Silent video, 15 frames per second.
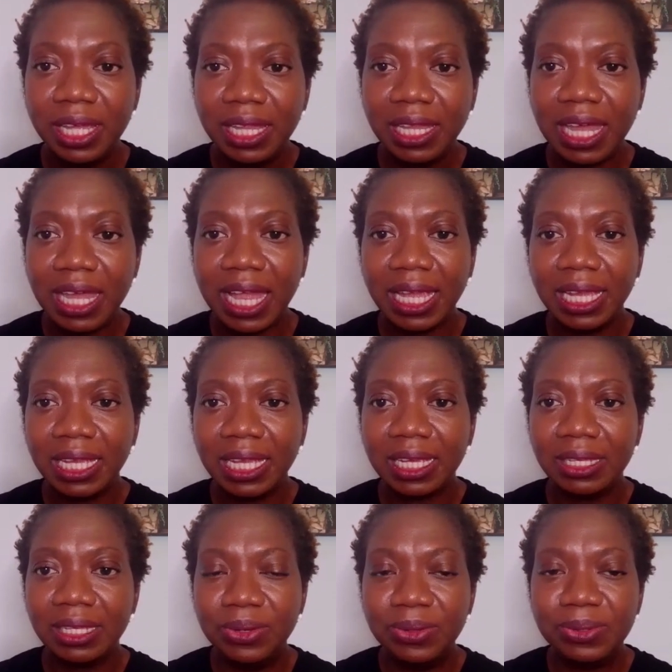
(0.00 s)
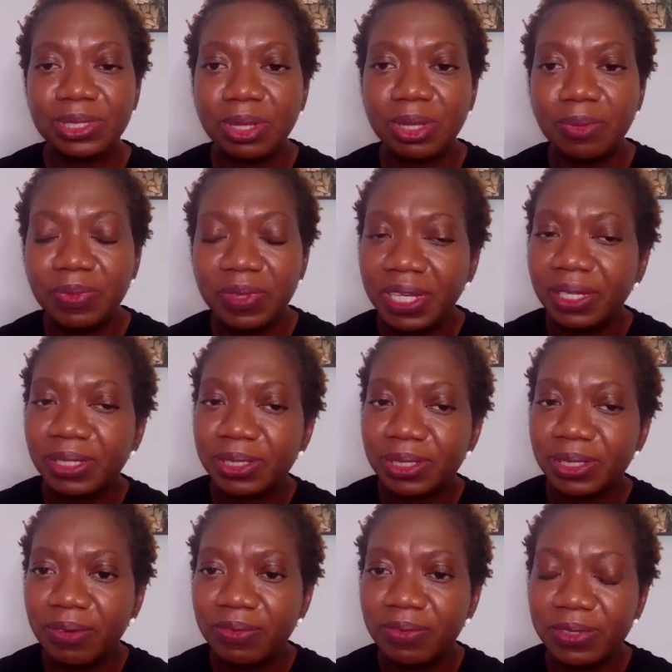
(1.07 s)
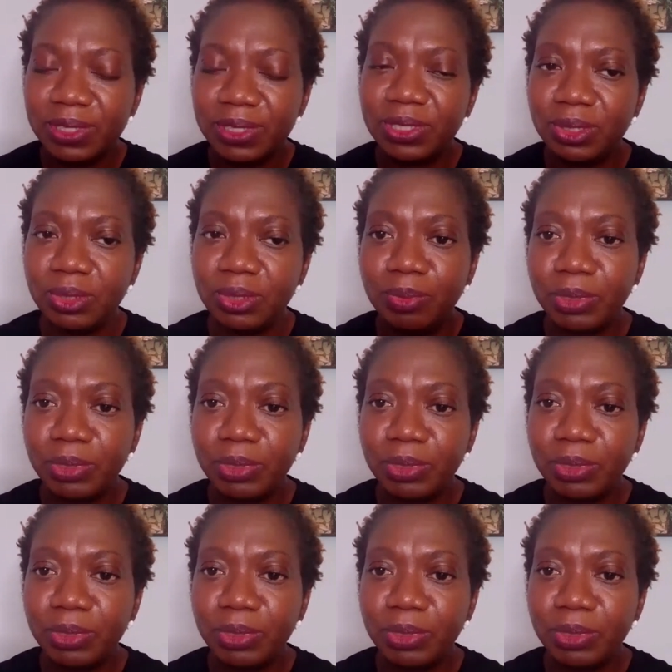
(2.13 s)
like something else covers you.